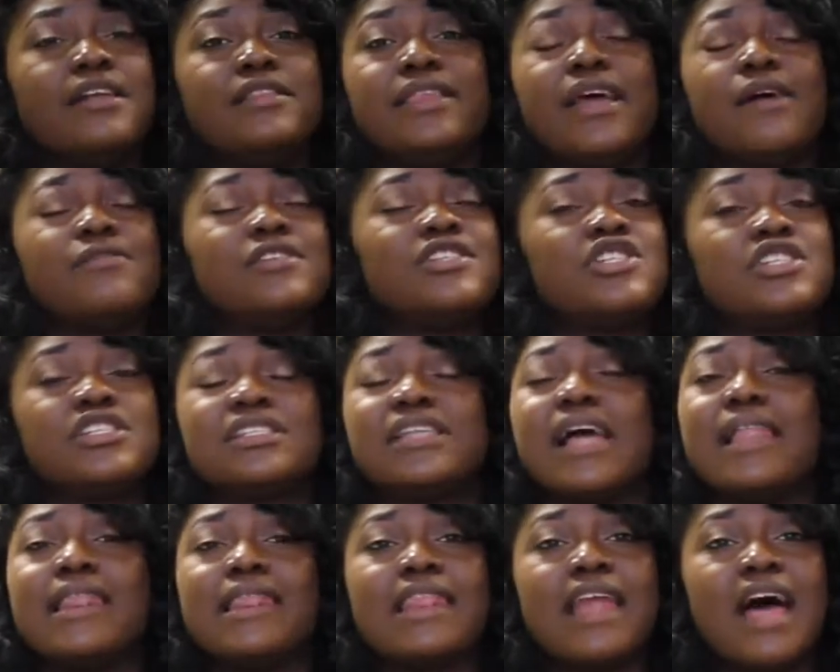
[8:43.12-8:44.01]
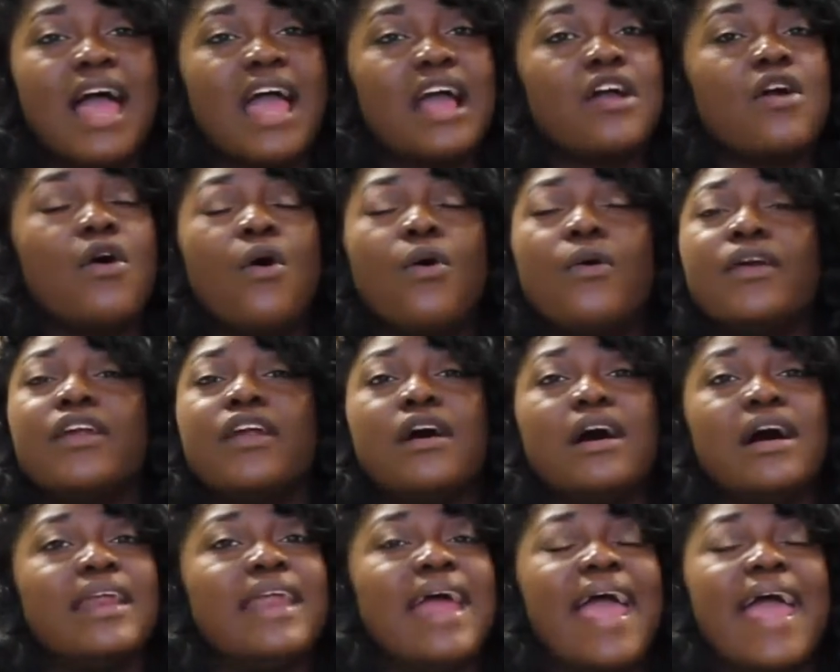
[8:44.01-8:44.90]
there was just a lot going
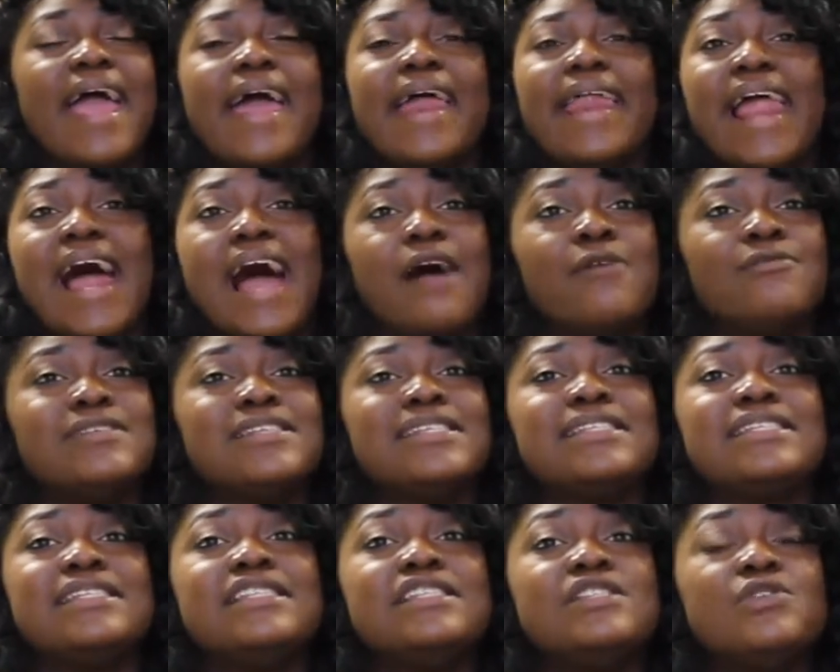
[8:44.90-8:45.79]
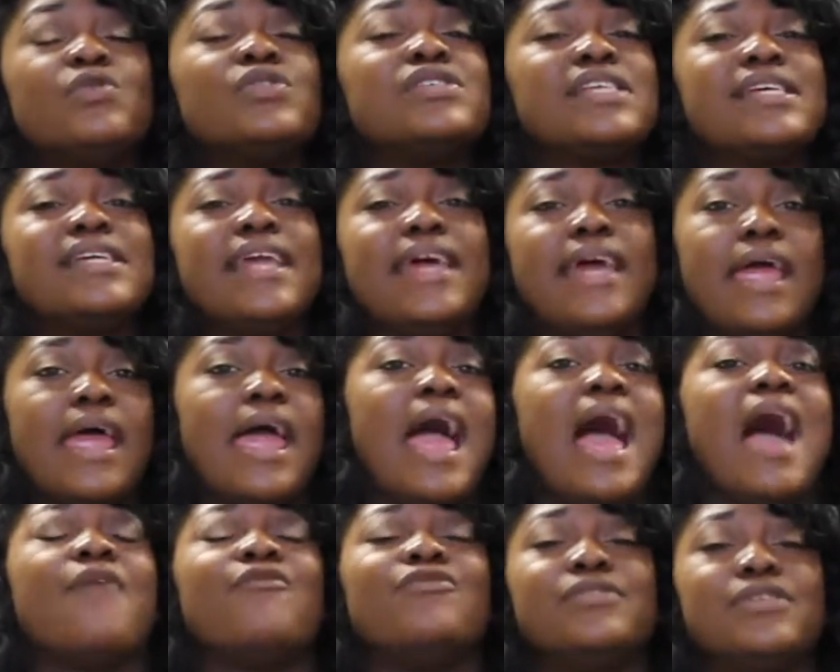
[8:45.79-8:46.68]
on, and I was losing it.
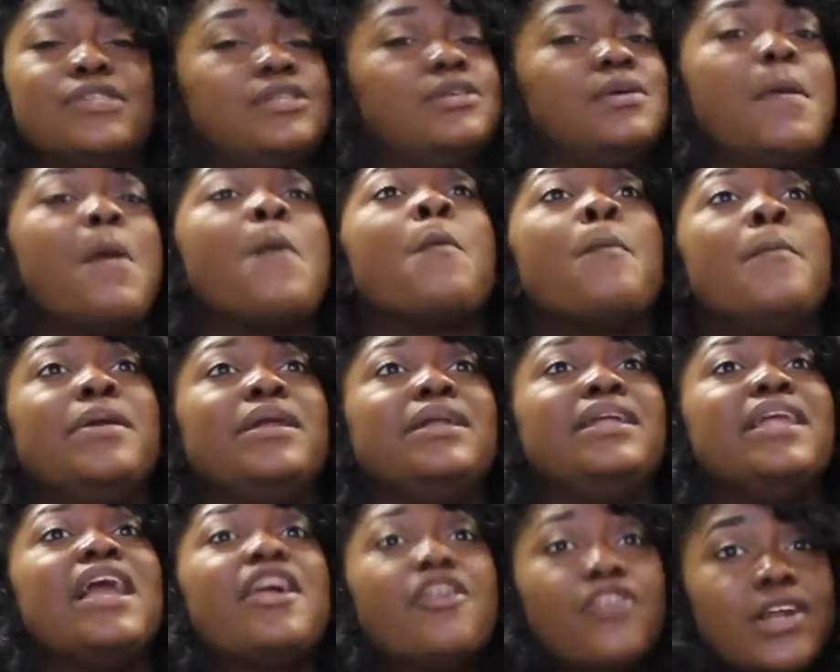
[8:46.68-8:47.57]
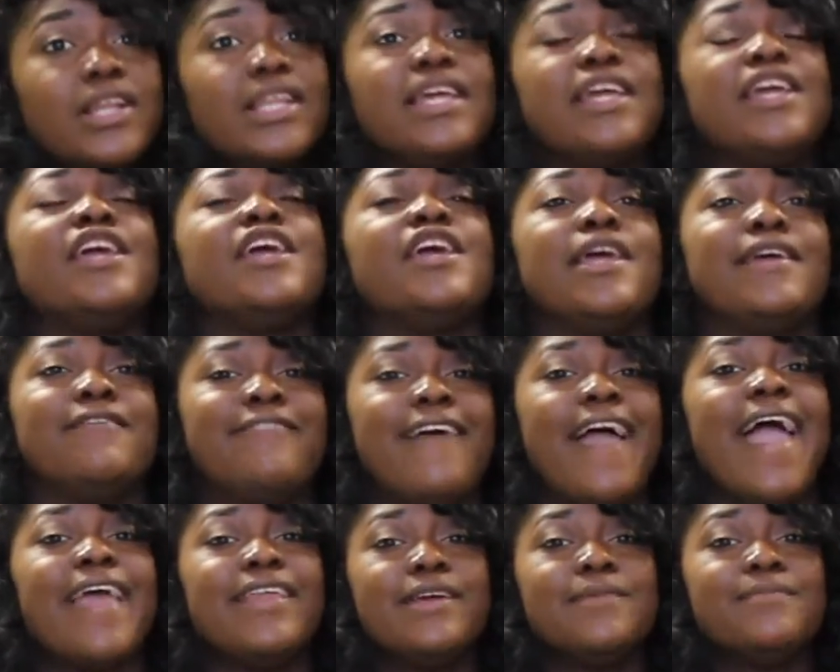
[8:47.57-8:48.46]
I was literally, if
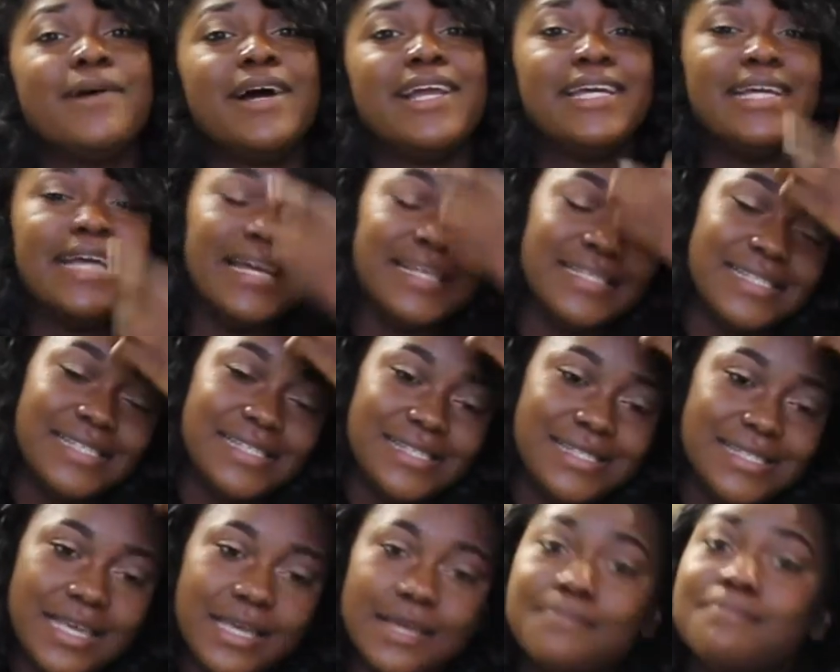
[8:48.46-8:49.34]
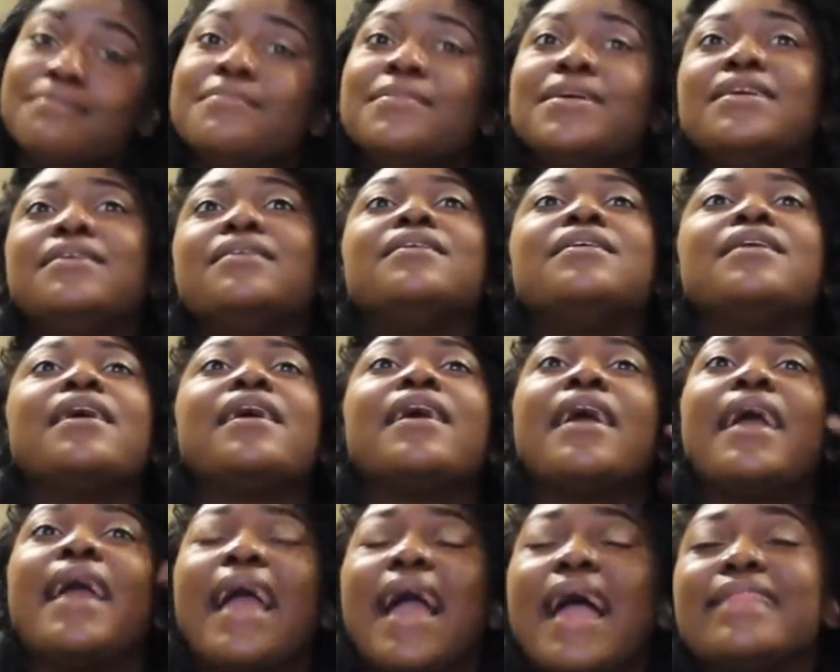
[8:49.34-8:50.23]
anybody has seen me
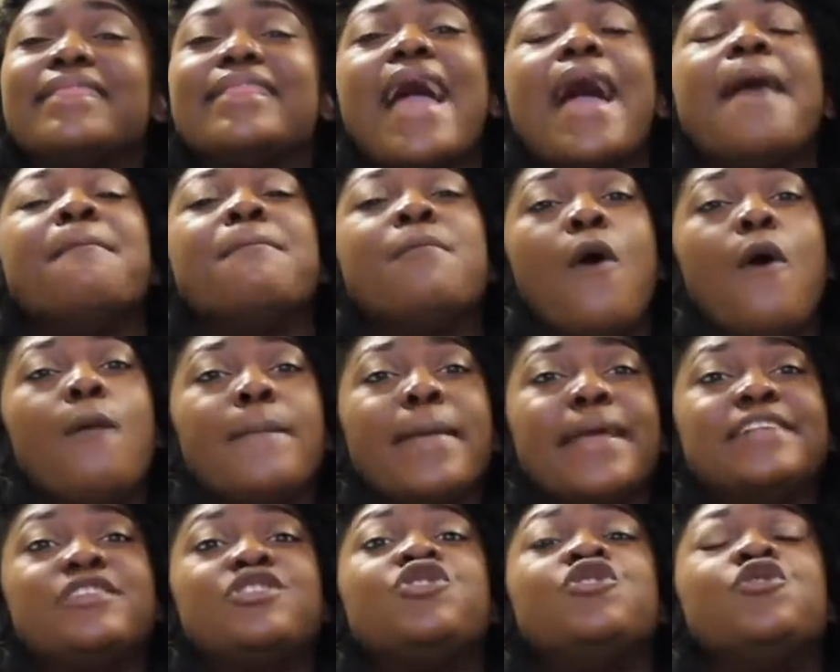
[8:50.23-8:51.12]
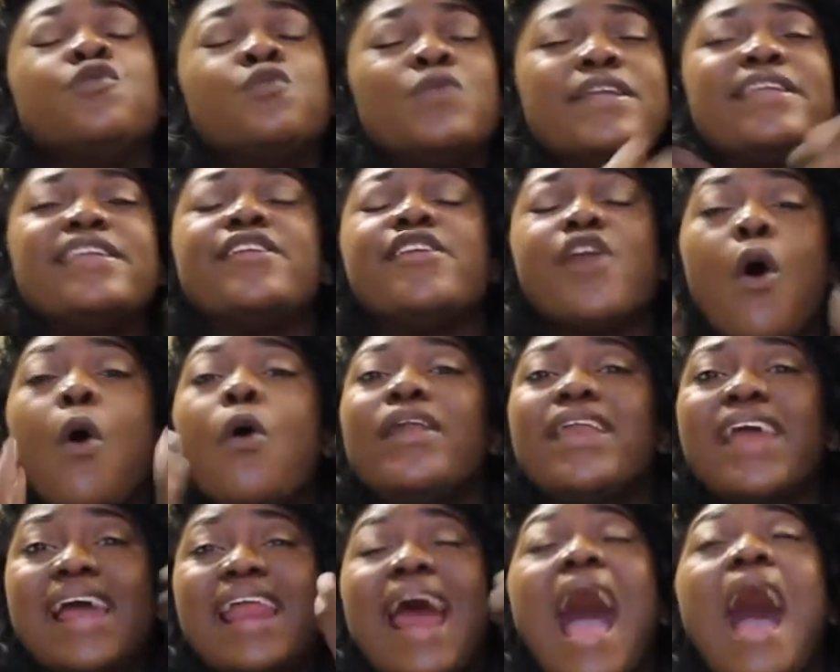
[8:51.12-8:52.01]
at that moment, you would know
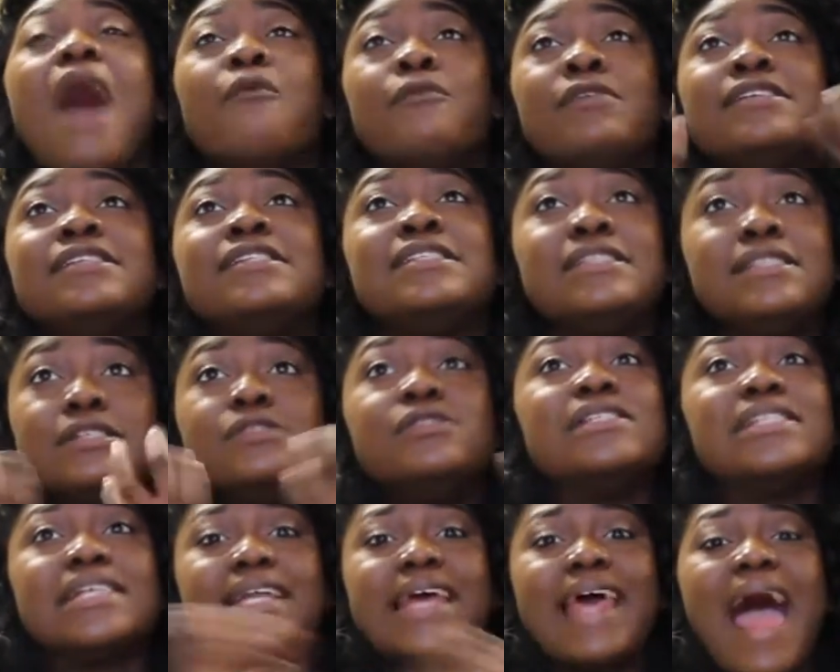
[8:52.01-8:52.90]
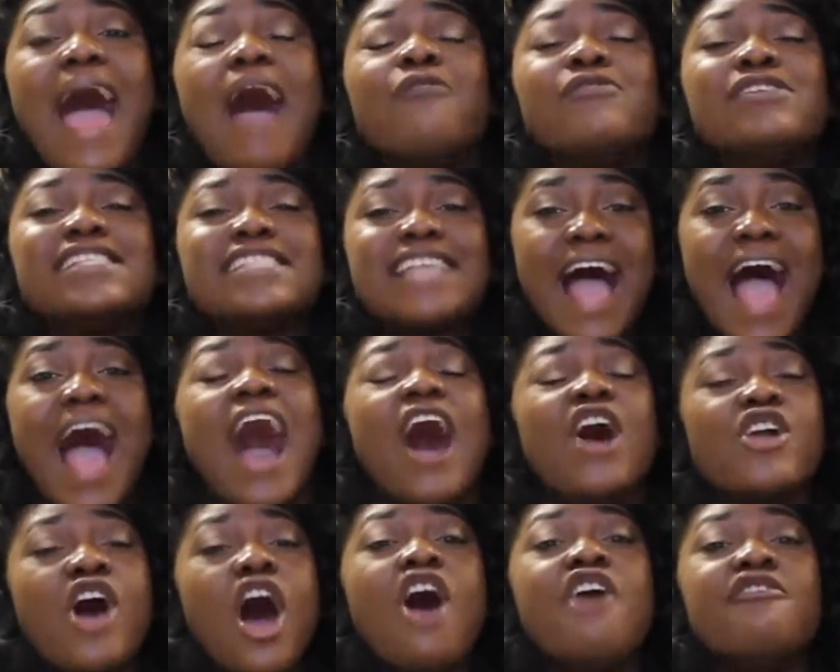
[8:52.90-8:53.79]
that I was losing it. I was
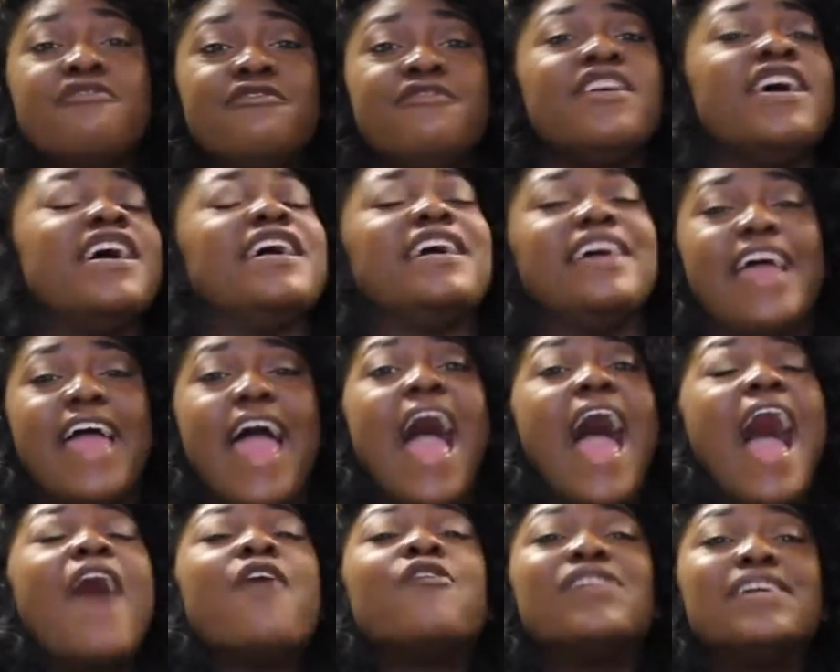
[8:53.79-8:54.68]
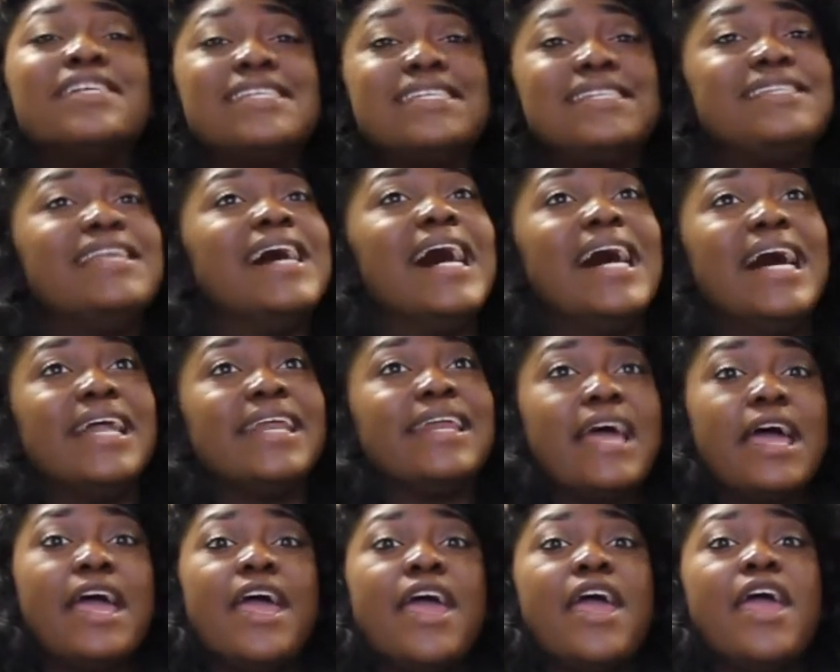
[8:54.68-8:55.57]
out of it. I was done.